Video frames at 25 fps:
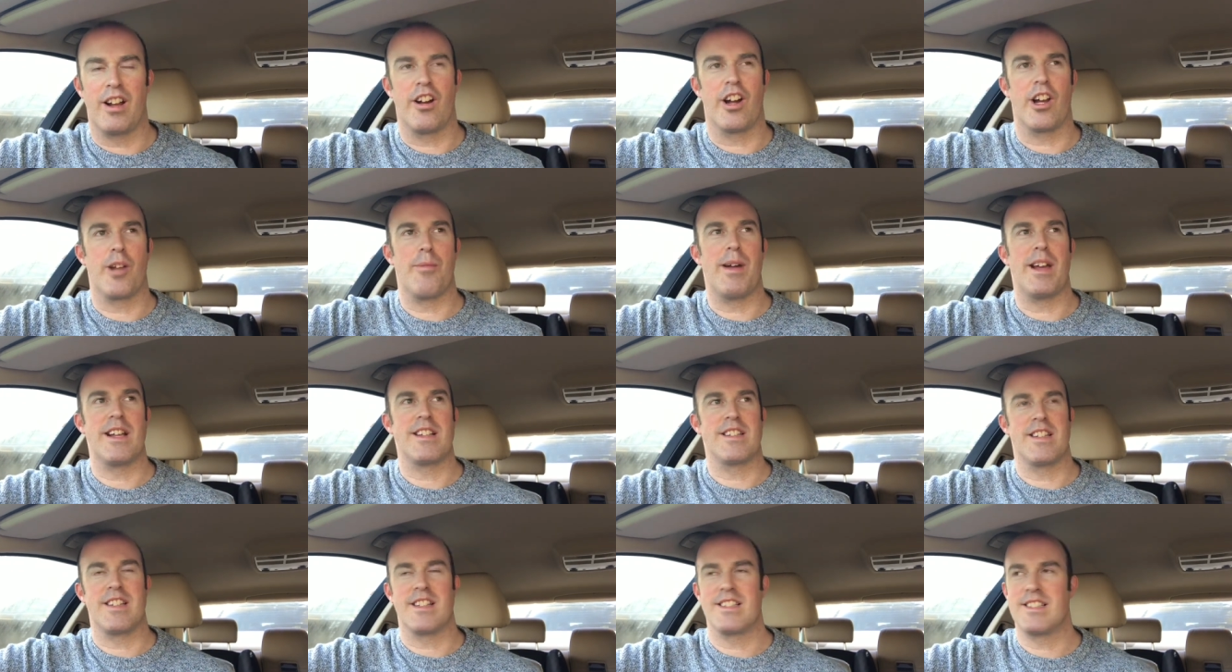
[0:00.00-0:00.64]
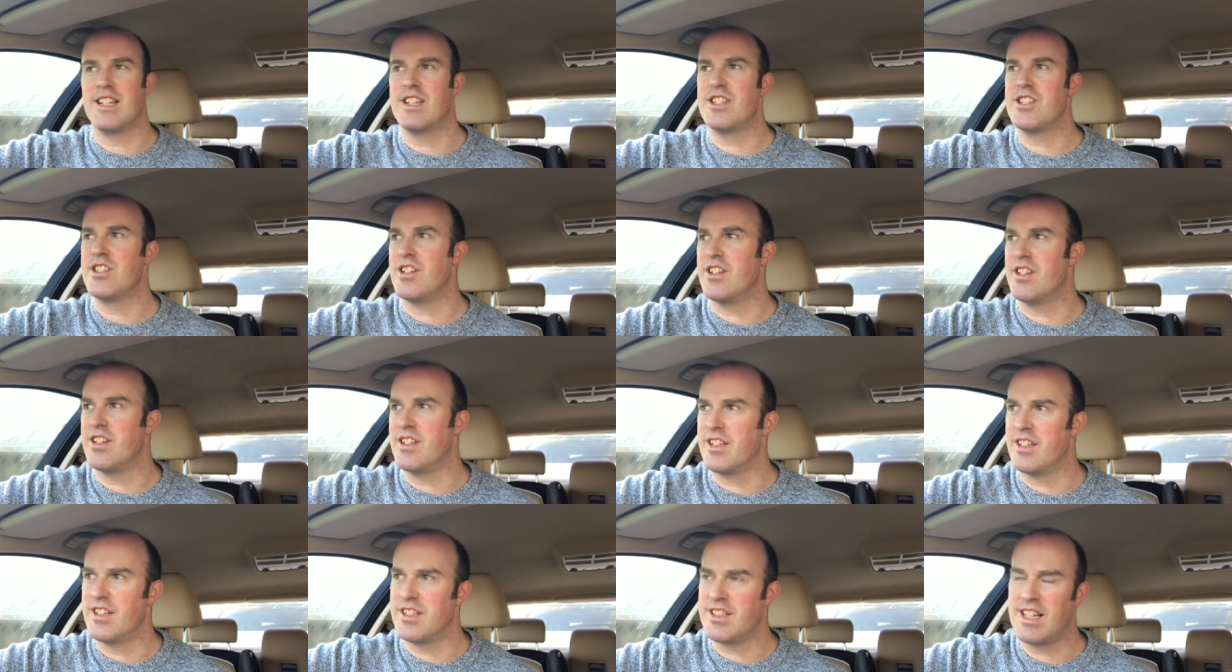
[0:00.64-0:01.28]
kind of makes a
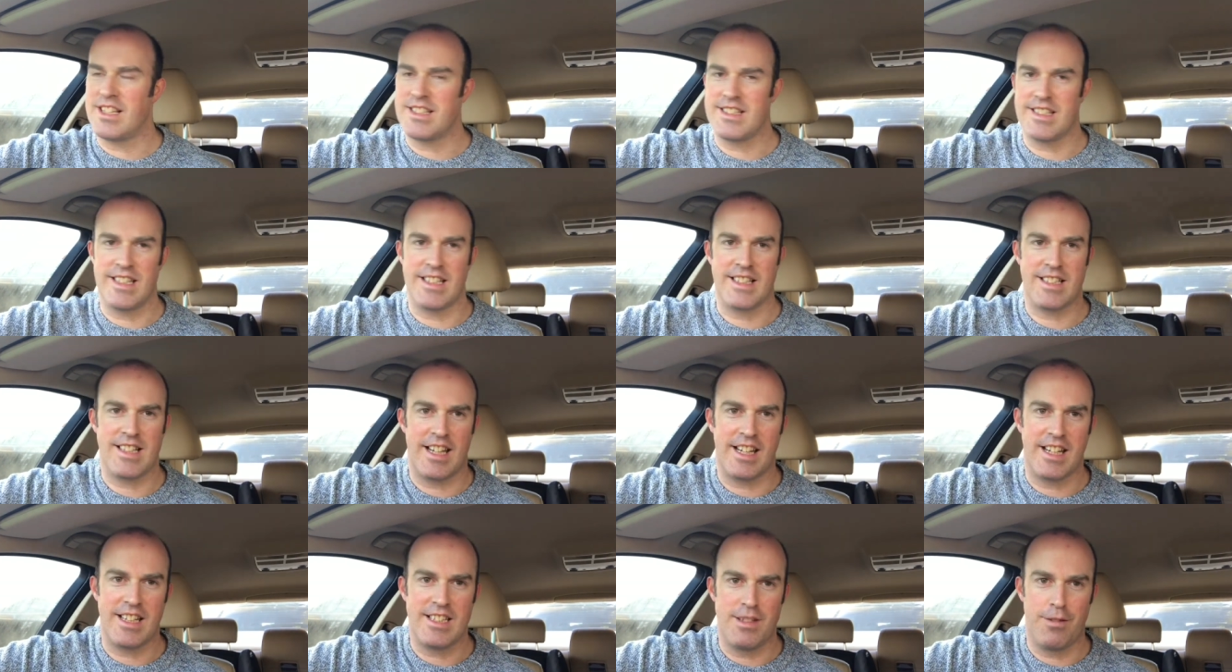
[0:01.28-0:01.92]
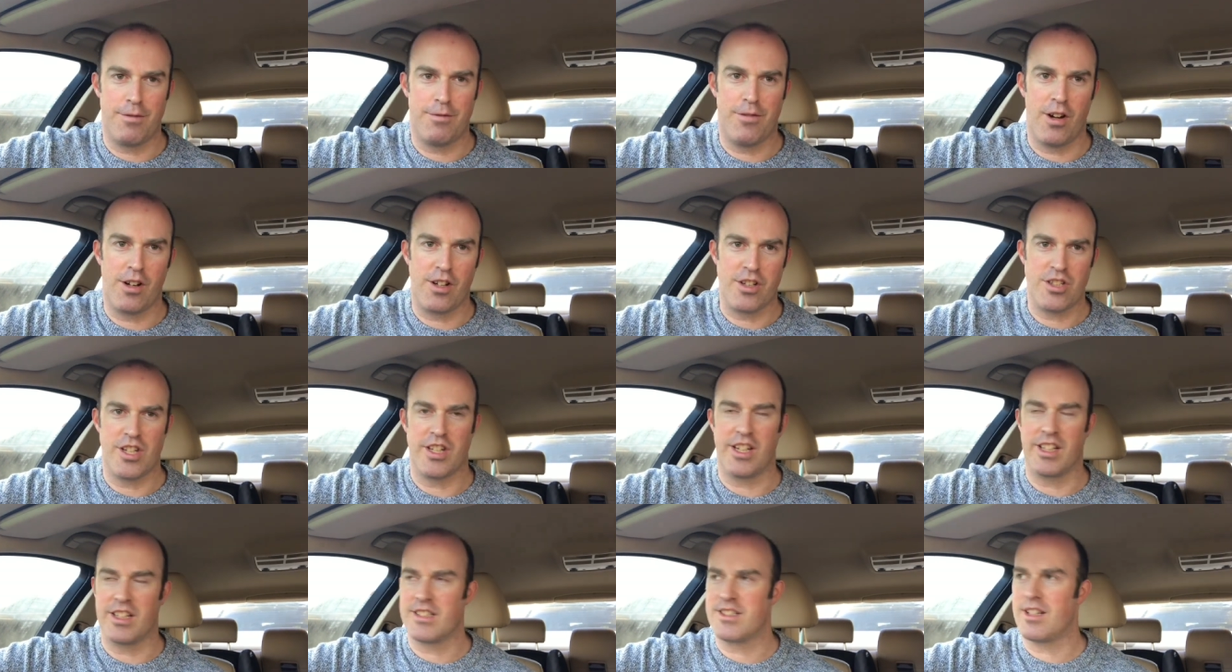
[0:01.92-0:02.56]
decision and has the executive
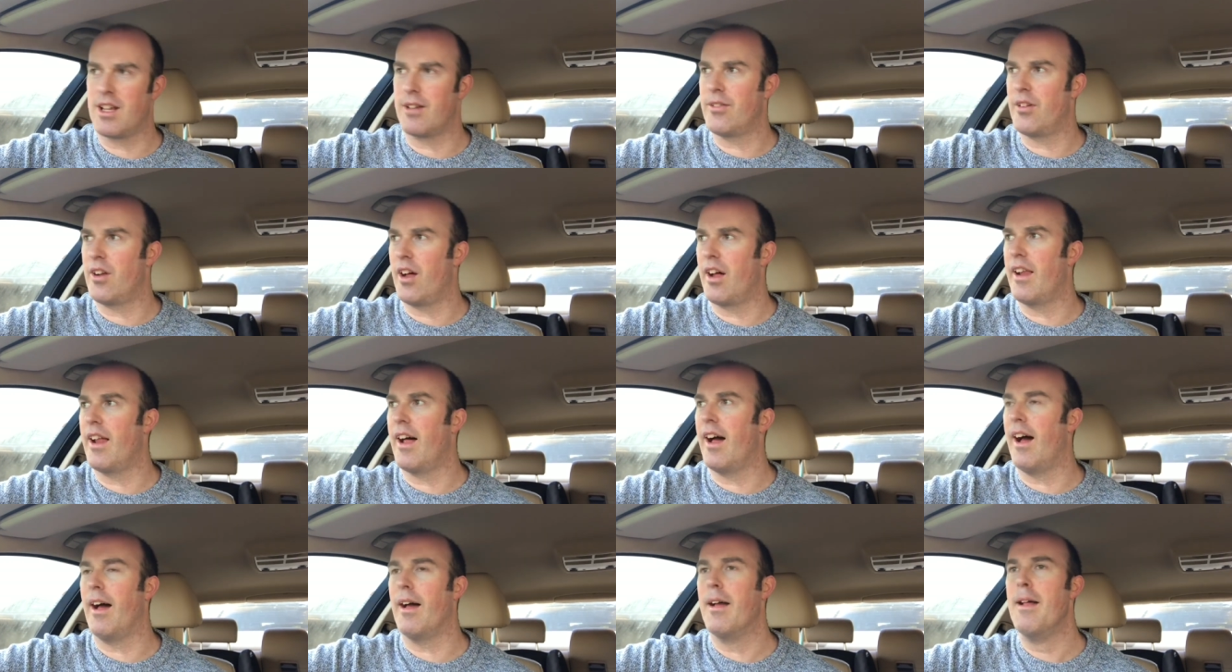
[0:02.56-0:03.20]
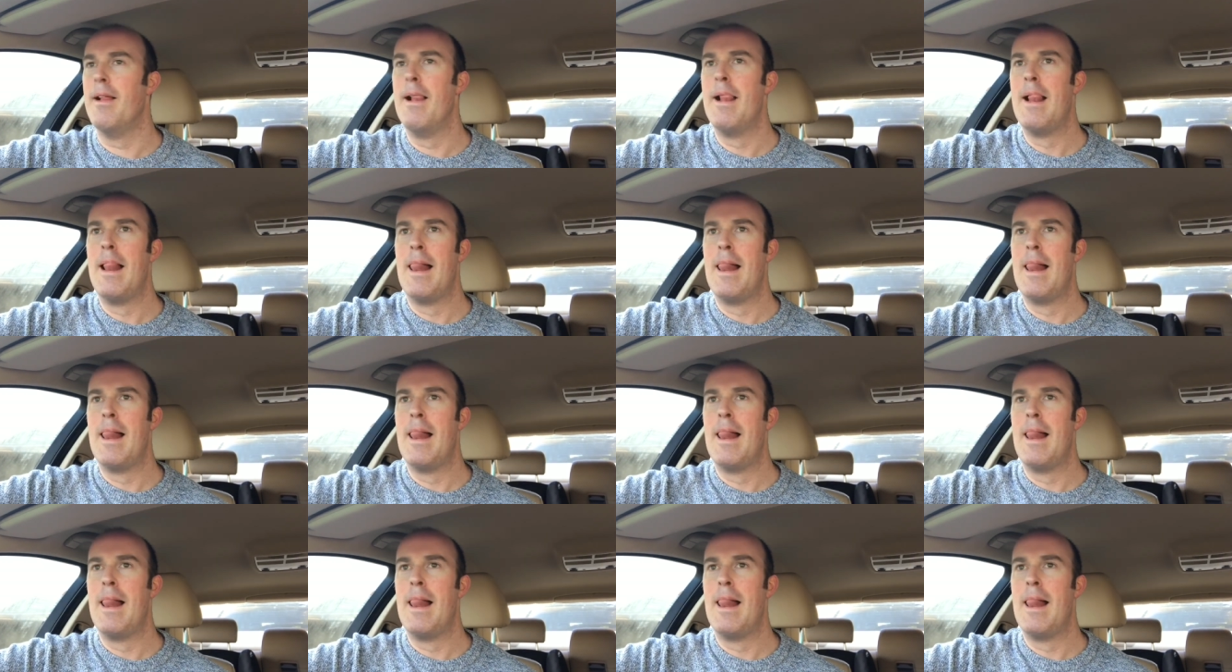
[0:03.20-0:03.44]
functioning and stuff like that.